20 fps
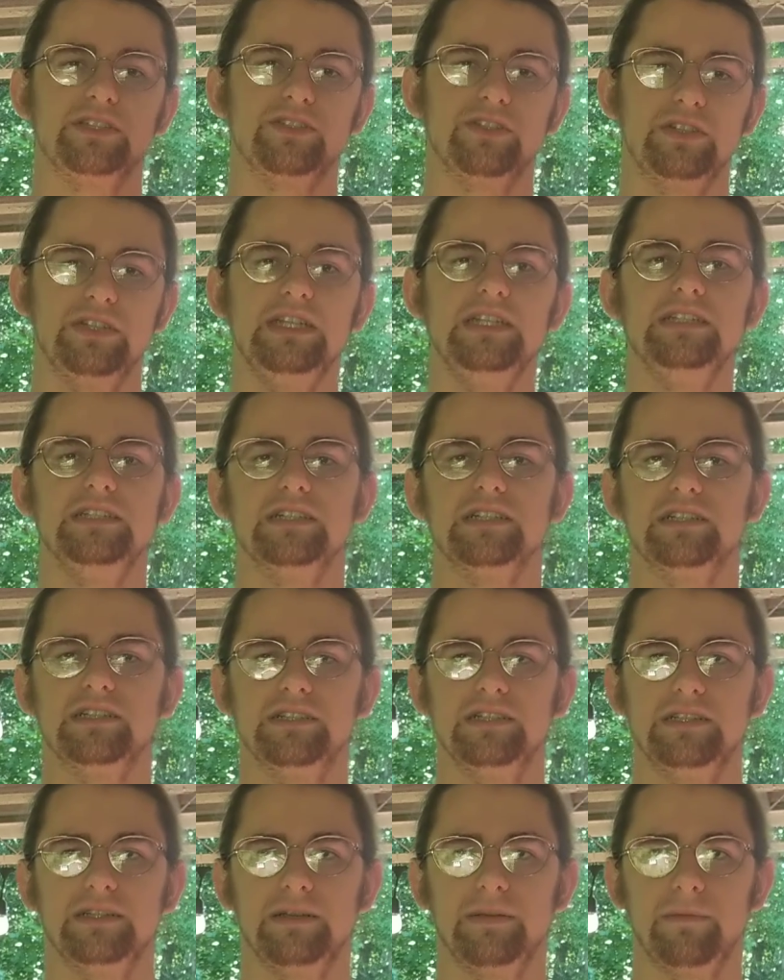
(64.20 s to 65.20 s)
strategically
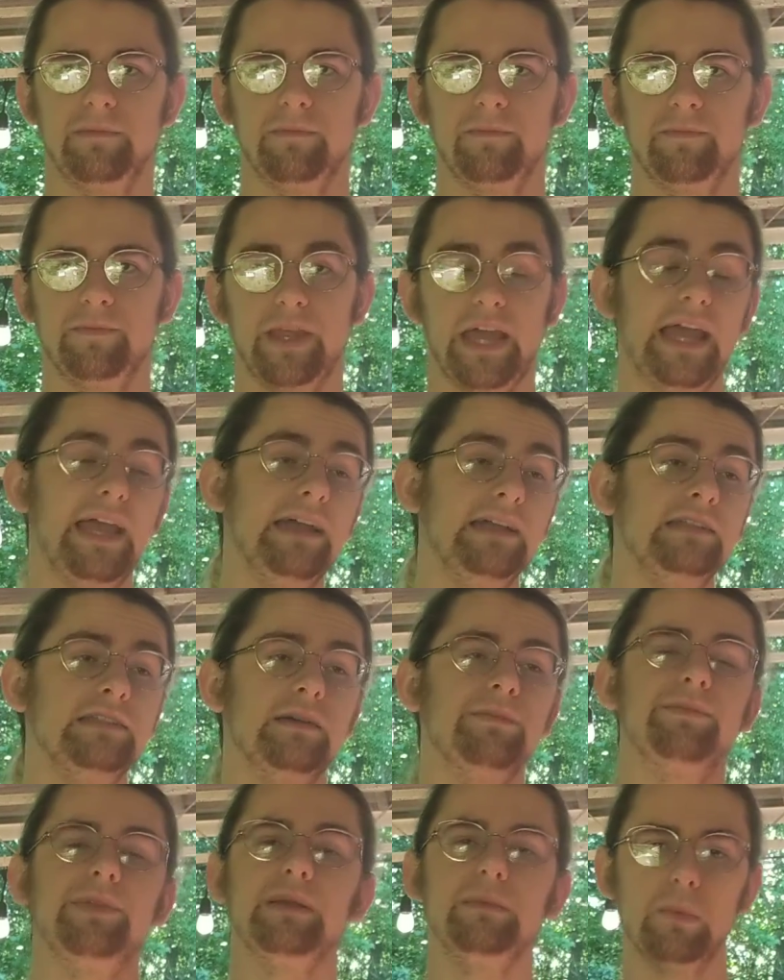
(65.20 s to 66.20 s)
and
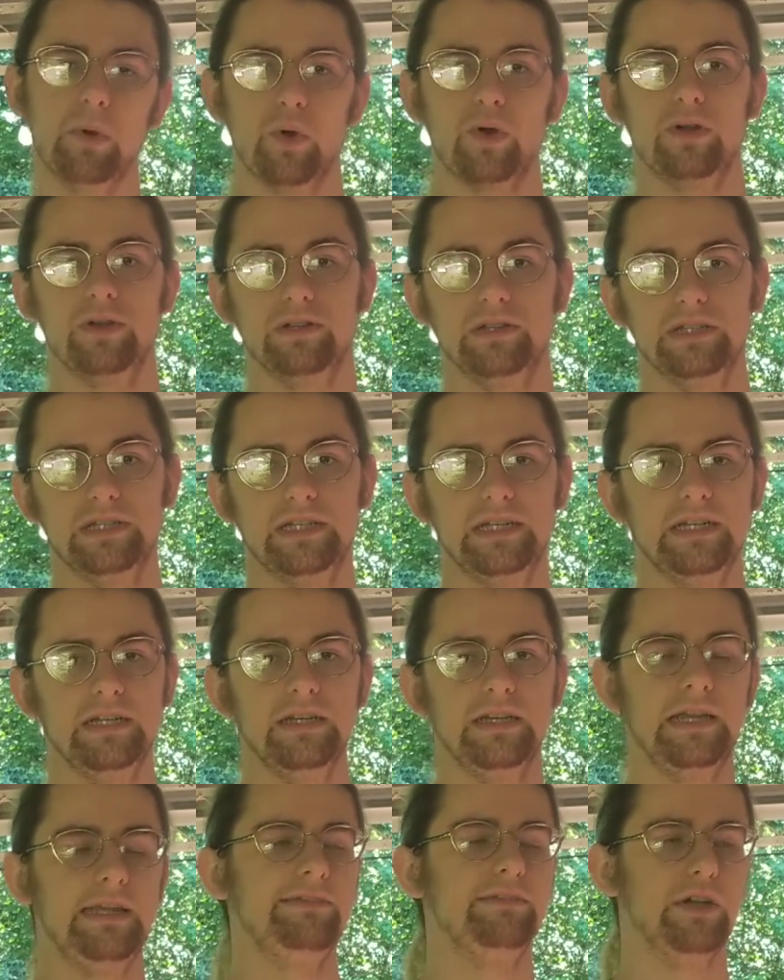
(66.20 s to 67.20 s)
something moral,
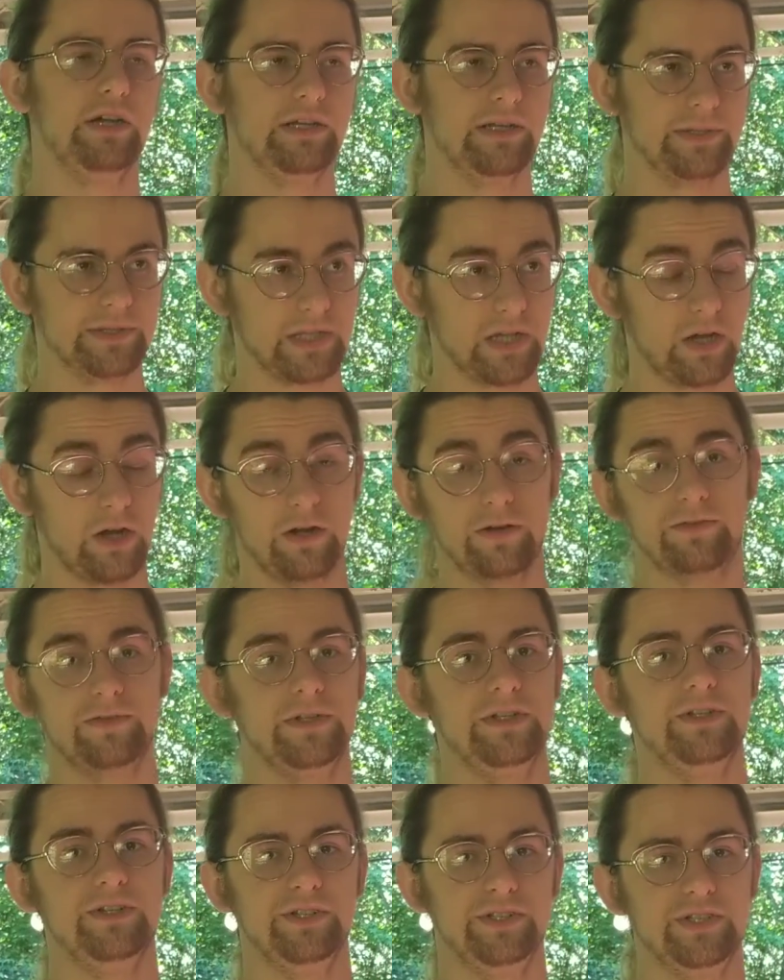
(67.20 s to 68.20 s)
even though I know it's hard
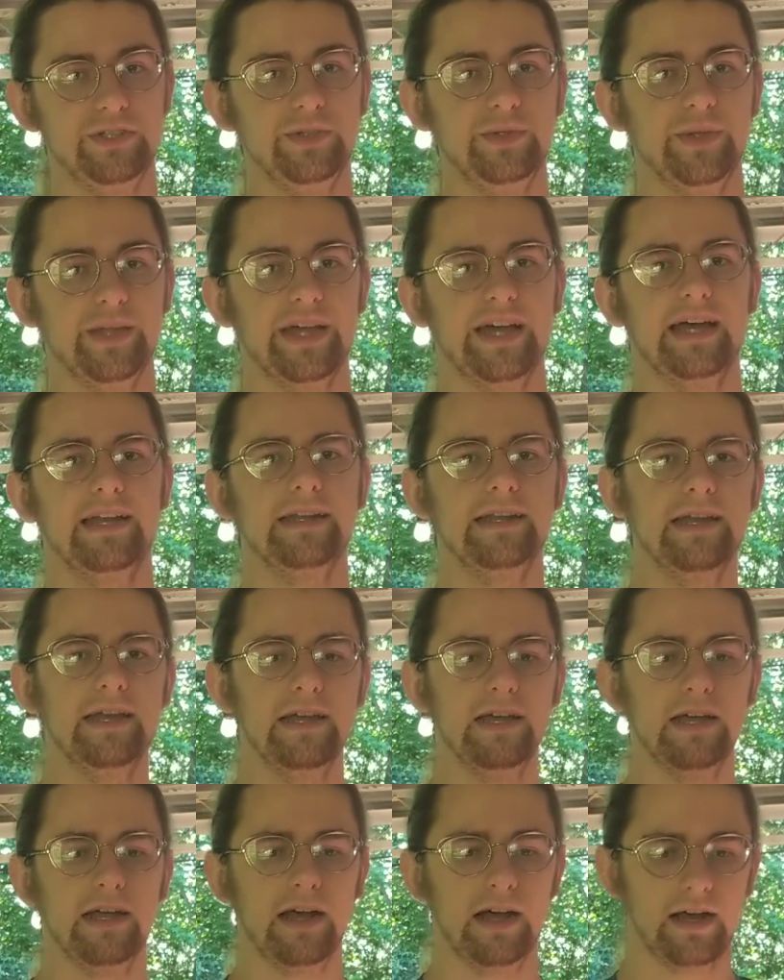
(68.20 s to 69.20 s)
for you to do
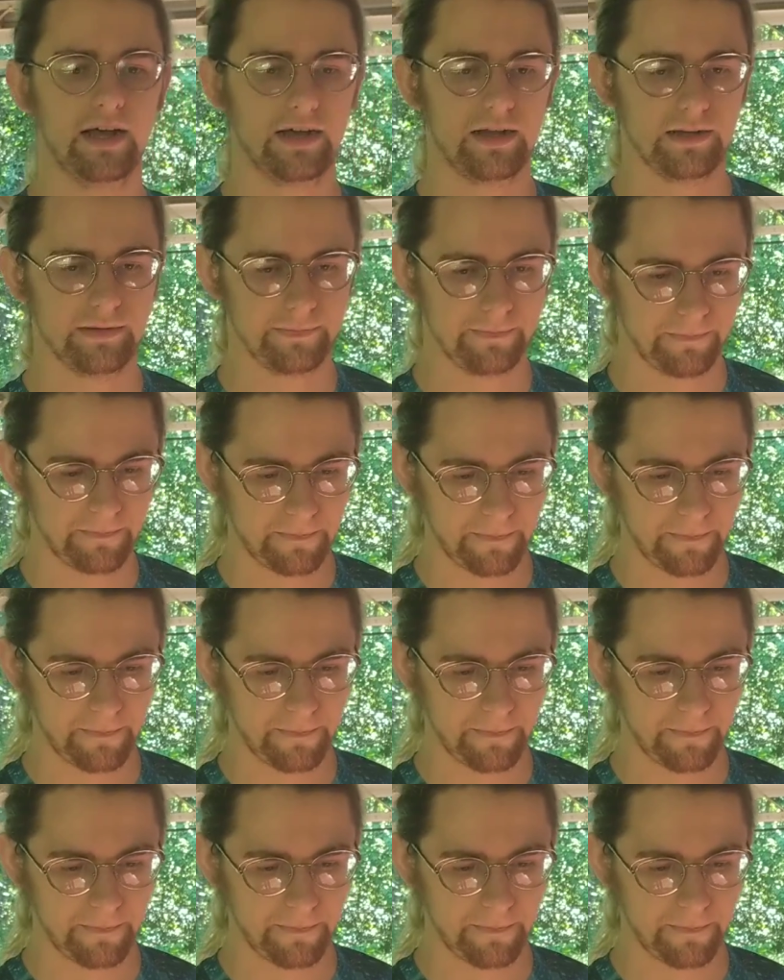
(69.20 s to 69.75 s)
that.